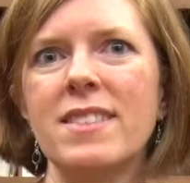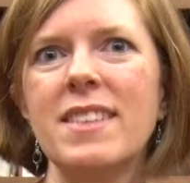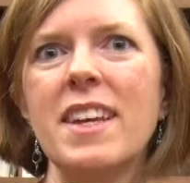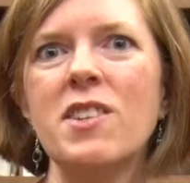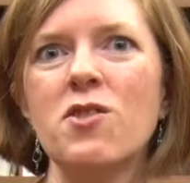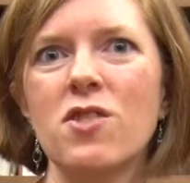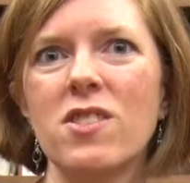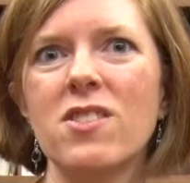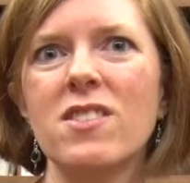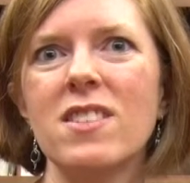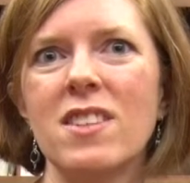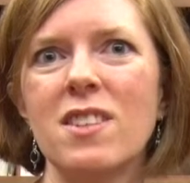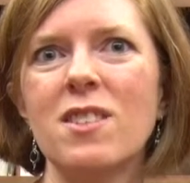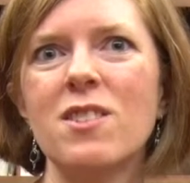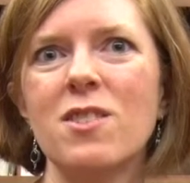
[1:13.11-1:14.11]
dangerous
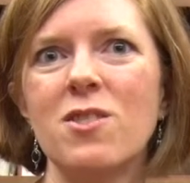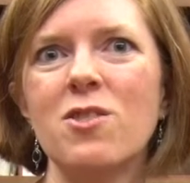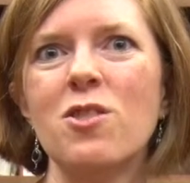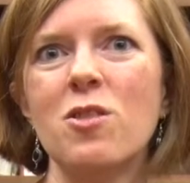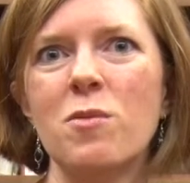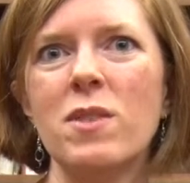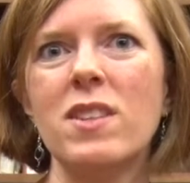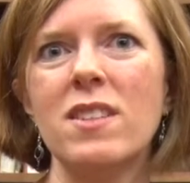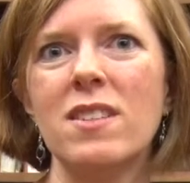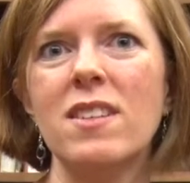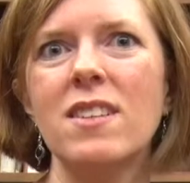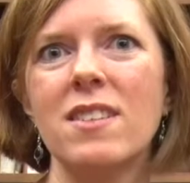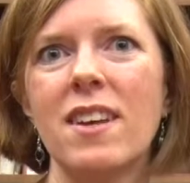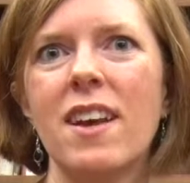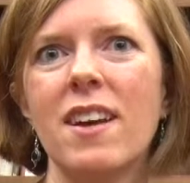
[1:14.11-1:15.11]
to include too many
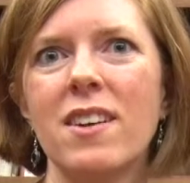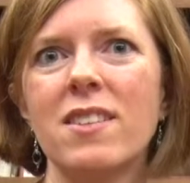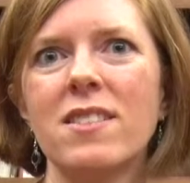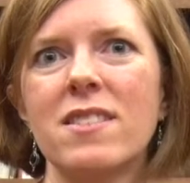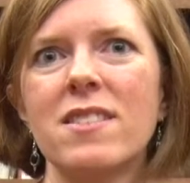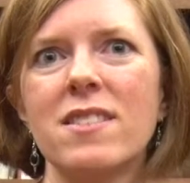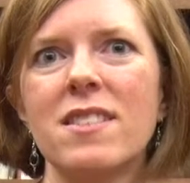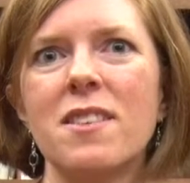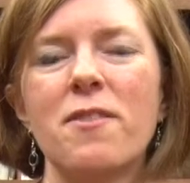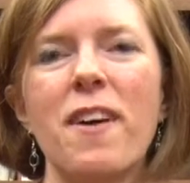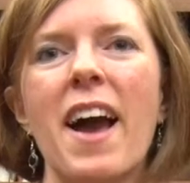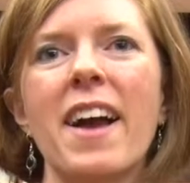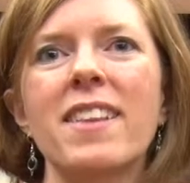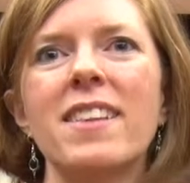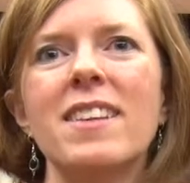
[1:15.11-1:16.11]
details. The
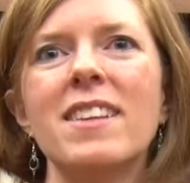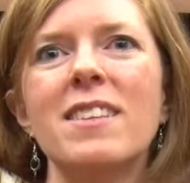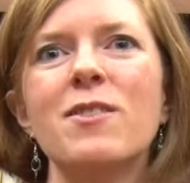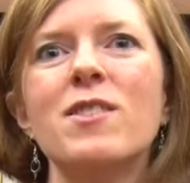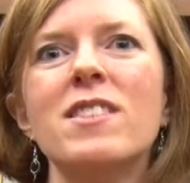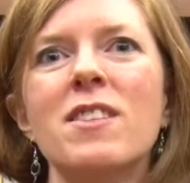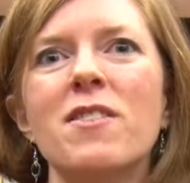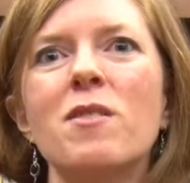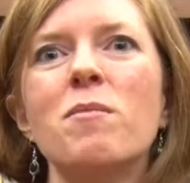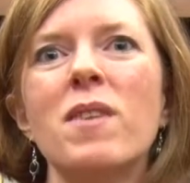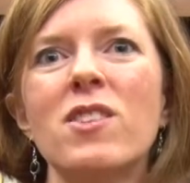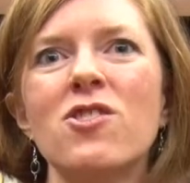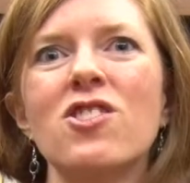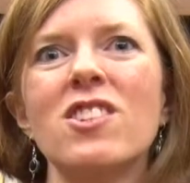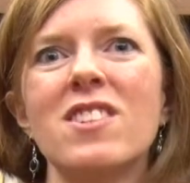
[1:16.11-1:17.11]
fact that it was even
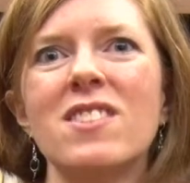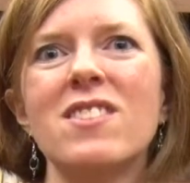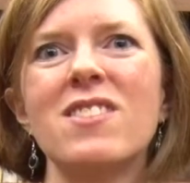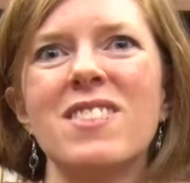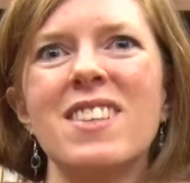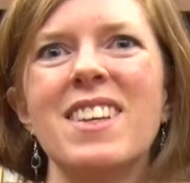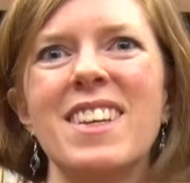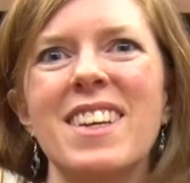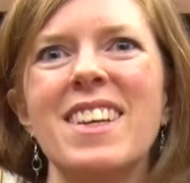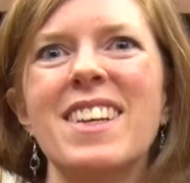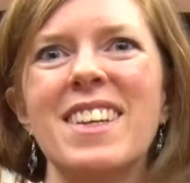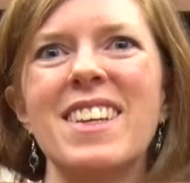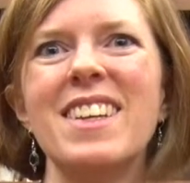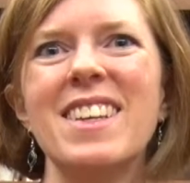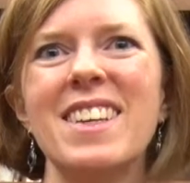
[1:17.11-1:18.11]
mentioned
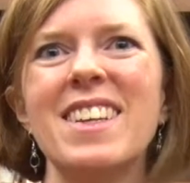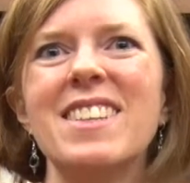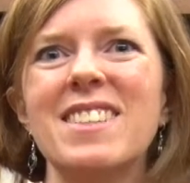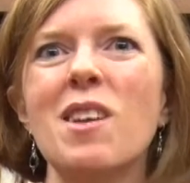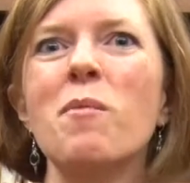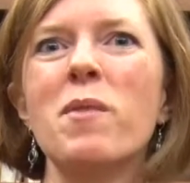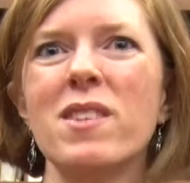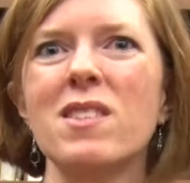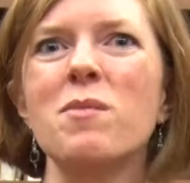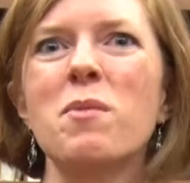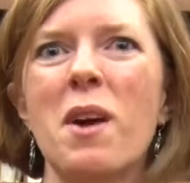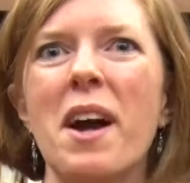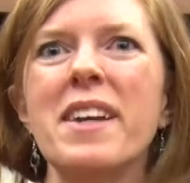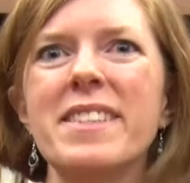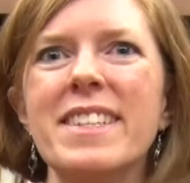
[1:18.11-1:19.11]
is somewhat
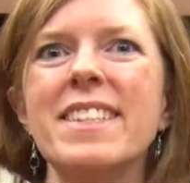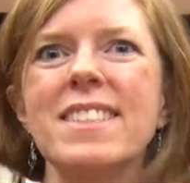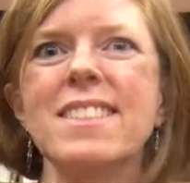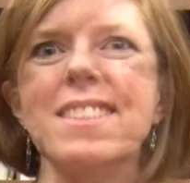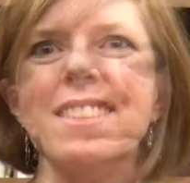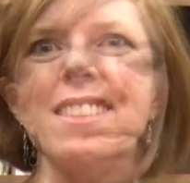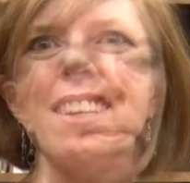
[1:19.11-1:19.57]
surprising.